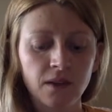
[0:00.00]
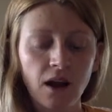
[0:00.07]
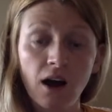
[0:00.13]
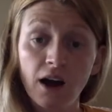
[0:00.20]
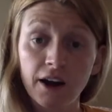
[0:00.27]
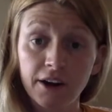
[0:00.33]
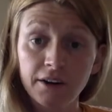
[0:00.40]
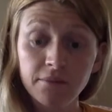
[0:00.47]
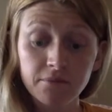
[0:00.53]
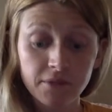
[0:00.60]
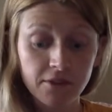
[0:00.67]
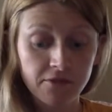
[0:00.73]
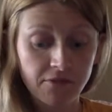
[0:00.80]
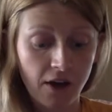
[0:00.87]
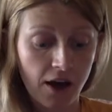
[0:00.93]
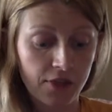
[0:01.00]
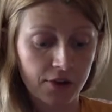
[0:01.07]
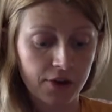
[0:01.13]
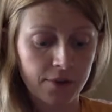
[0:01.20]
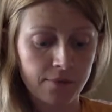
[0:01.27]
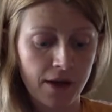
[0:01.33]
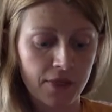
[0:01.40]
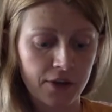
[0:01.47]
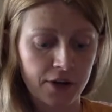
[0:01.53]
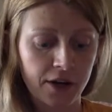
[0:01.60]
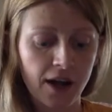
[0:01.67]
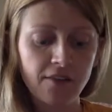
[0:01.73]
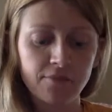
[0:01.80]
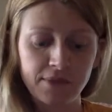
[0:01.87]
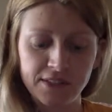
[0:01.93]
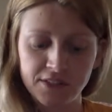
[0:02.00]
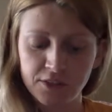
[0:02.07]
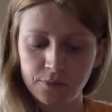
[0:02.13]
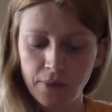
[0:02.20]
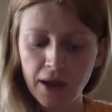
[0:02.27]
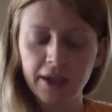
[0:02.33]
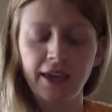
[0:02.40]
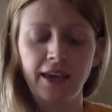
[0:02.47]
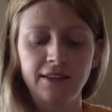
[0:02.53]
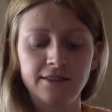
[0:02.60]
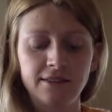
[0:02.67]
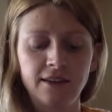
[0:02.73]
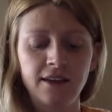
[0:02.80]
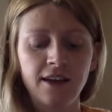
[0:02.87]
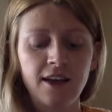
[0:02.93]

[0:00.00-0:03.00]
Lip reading: are the father and mother of Mr. Bucket.